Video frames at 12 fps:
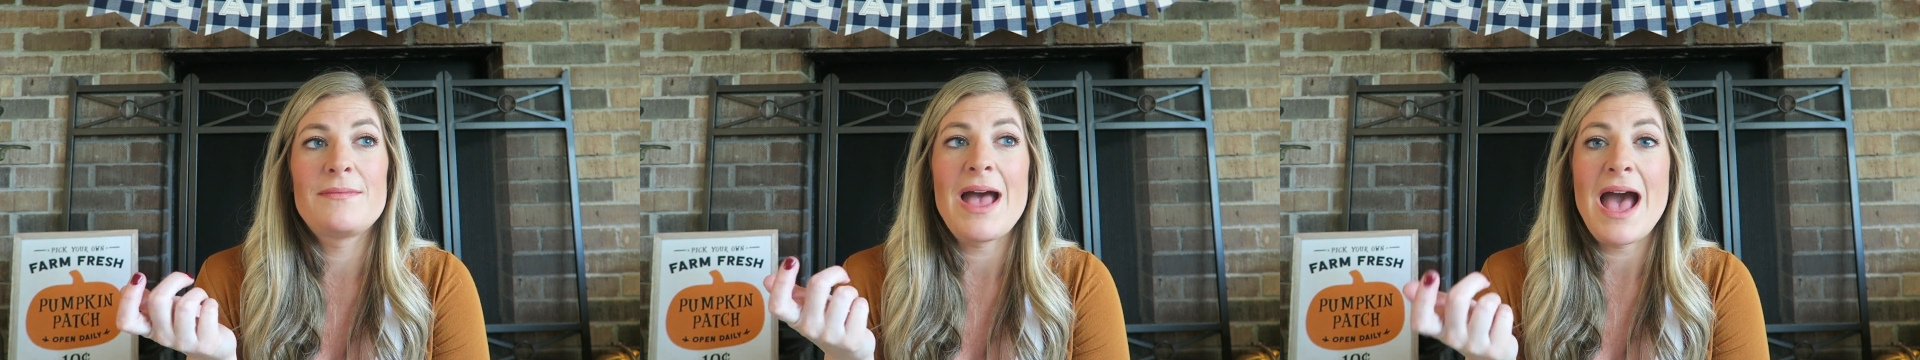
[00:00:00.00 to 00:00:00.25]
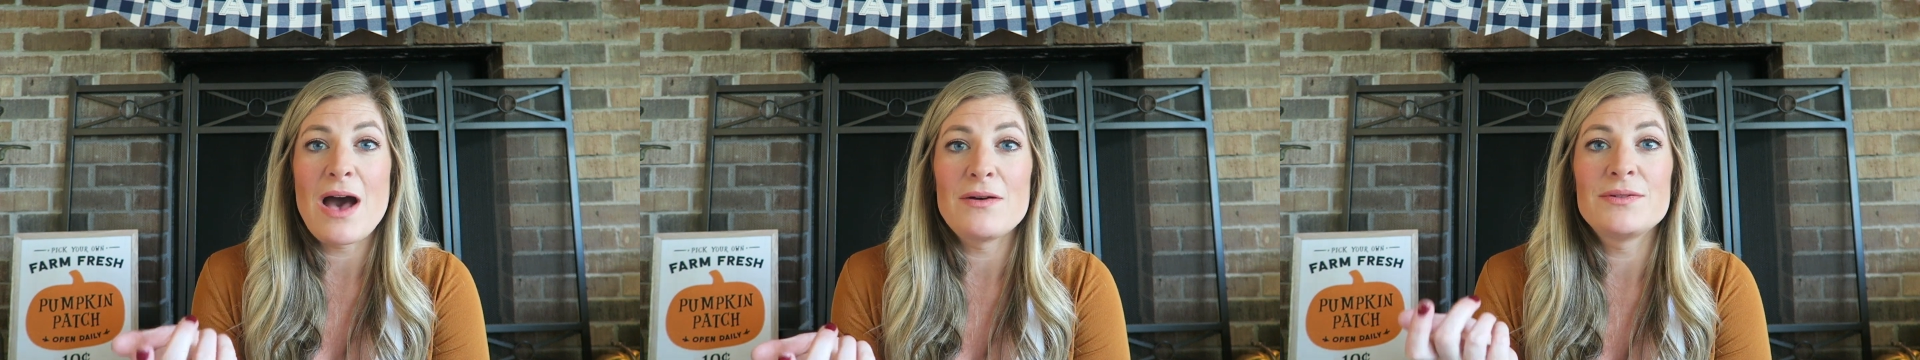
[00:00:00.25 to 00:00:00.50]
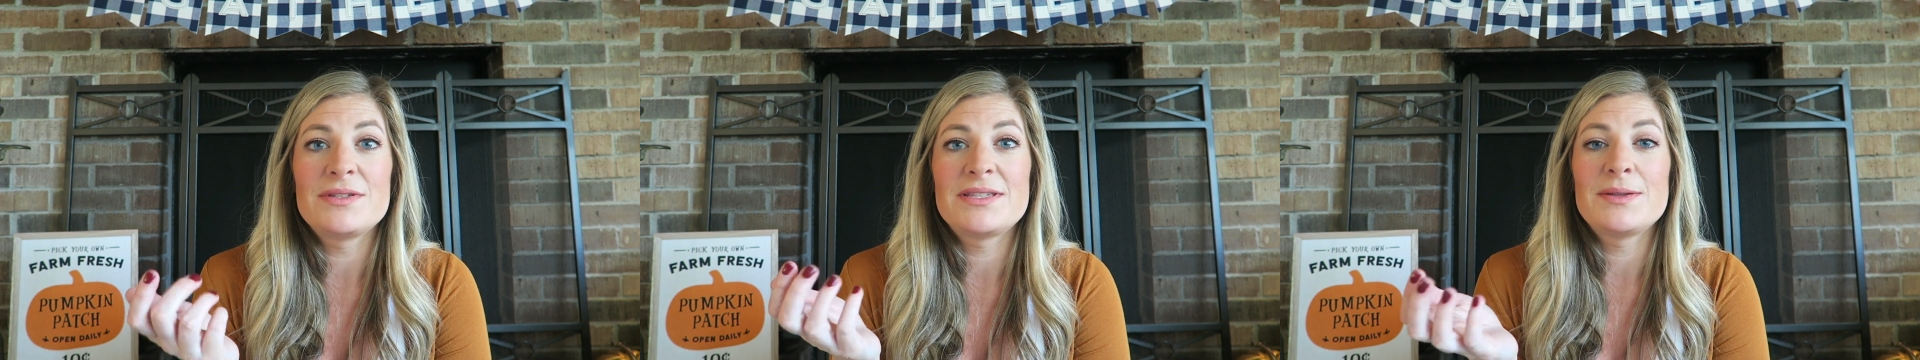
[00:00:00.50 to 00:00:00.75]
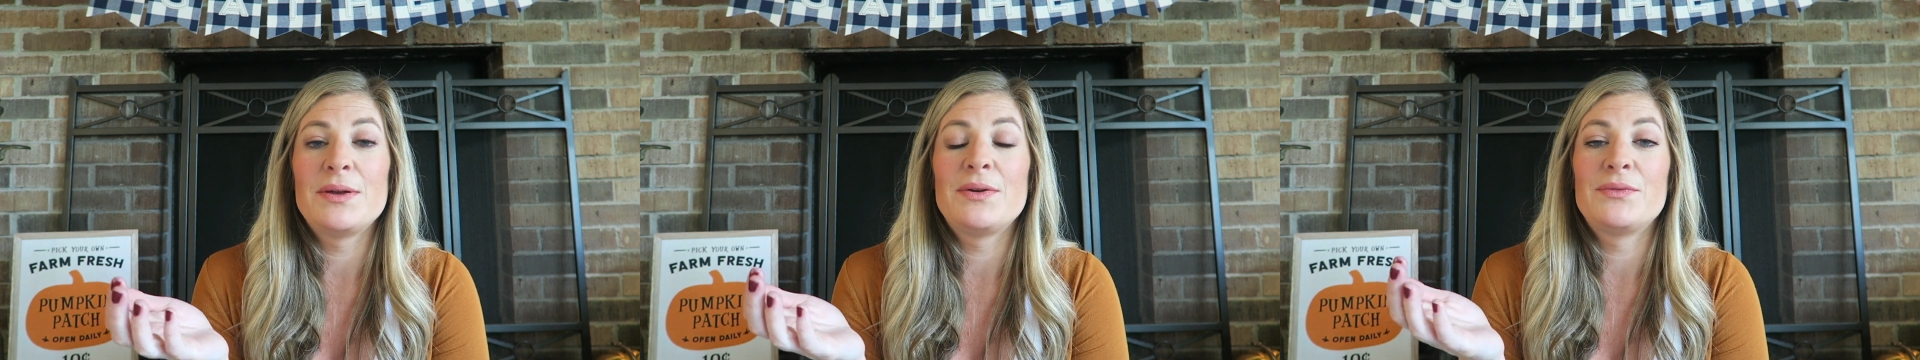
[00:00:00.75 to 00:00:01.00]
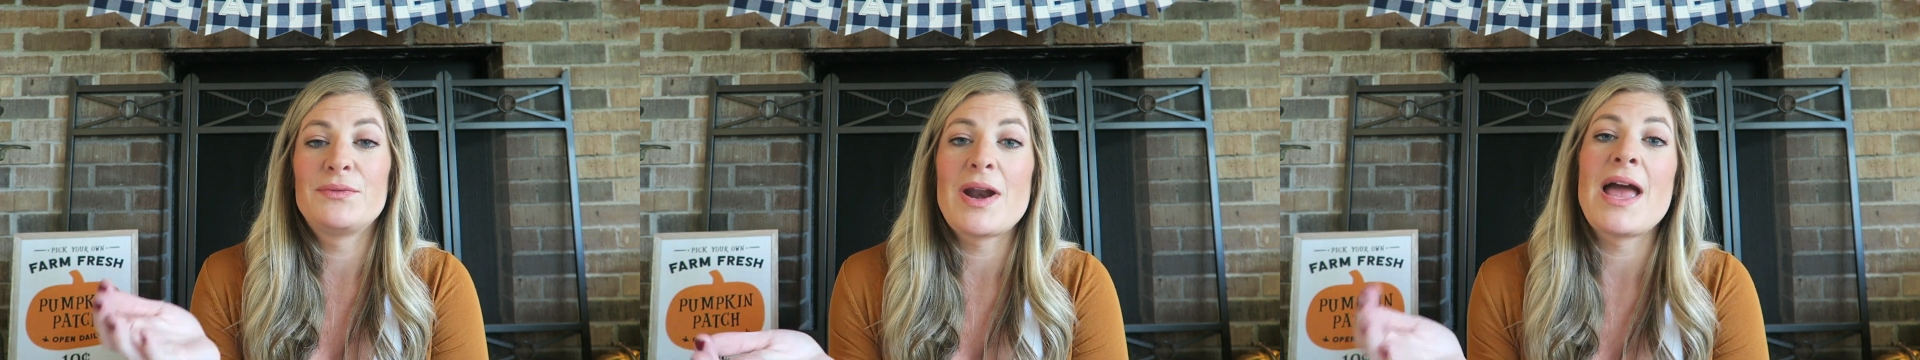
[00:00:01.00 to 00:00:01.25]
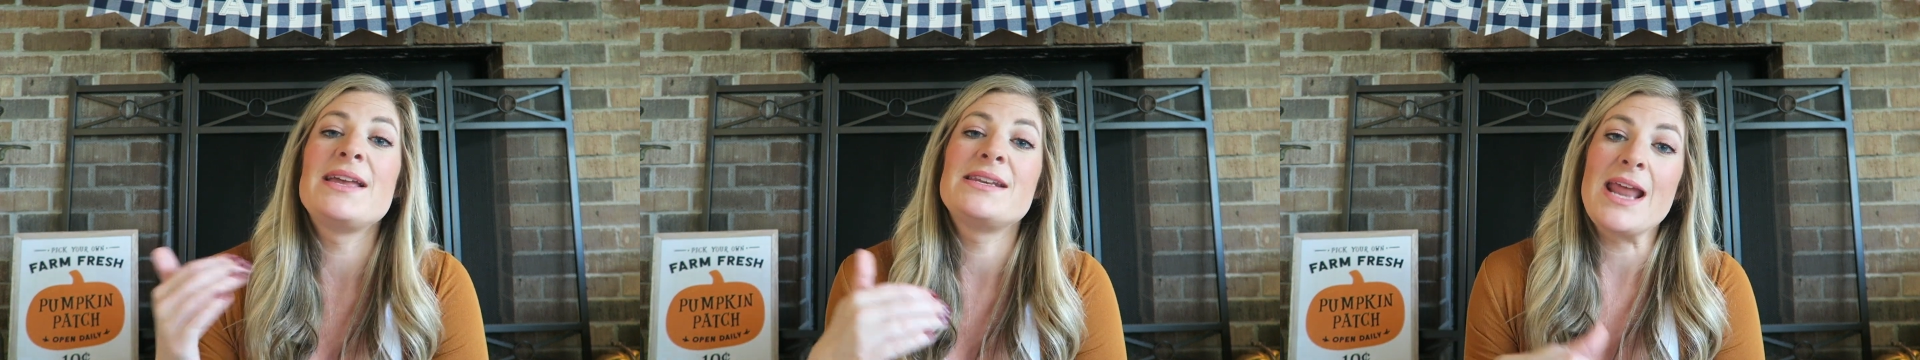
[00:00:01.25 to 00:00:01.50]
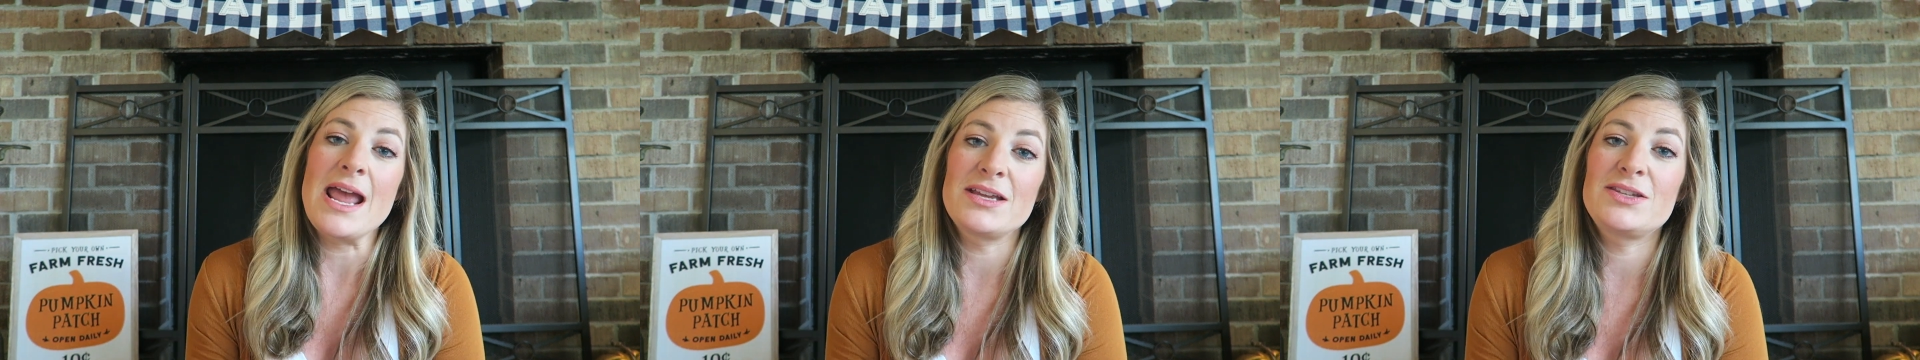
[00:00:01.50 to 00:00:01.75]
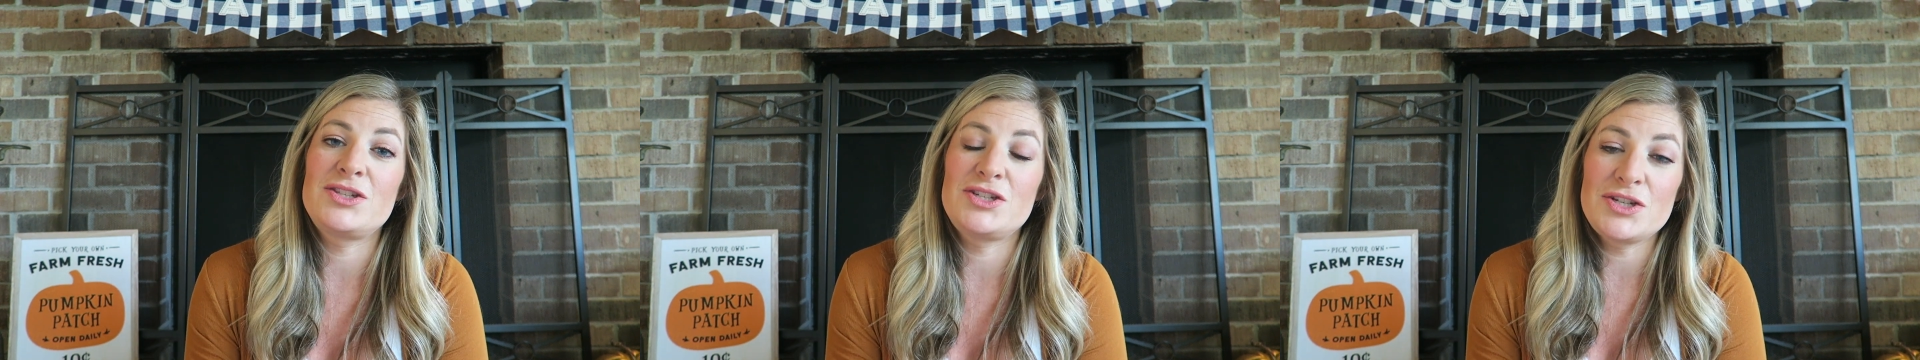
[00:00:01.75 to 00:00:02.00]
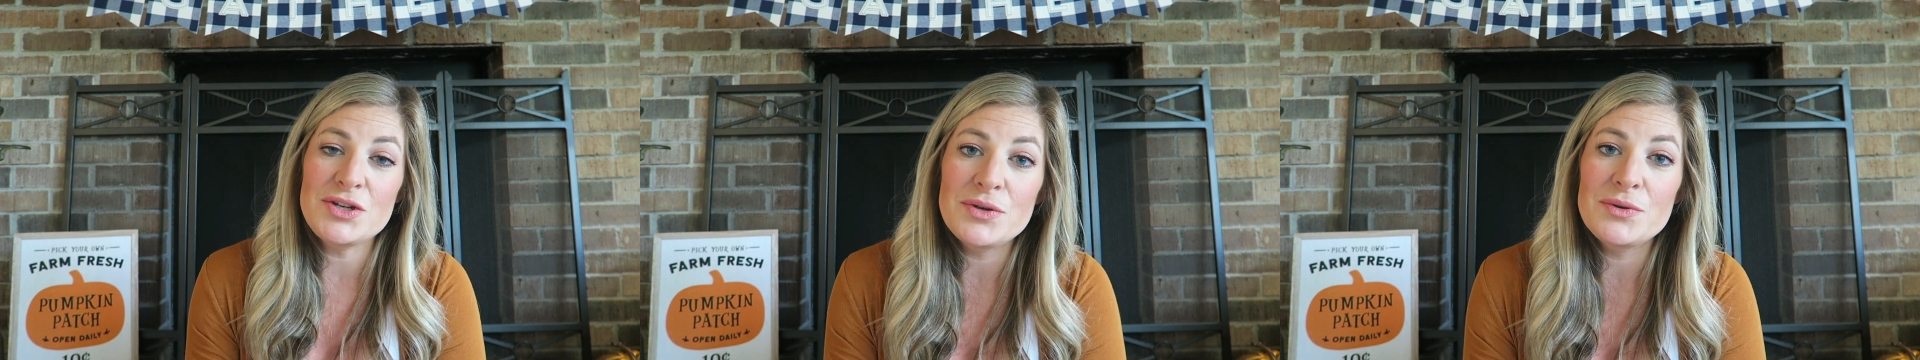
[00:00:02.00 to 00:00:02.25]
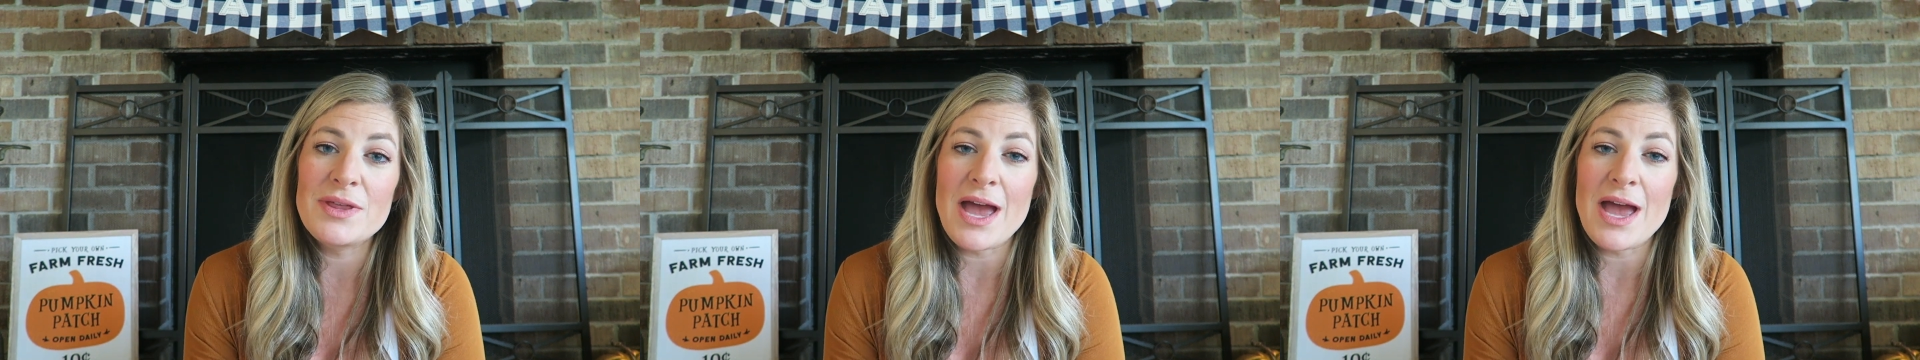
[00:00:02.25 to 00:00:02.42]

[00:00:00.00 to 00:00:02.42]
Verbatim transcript: house right next to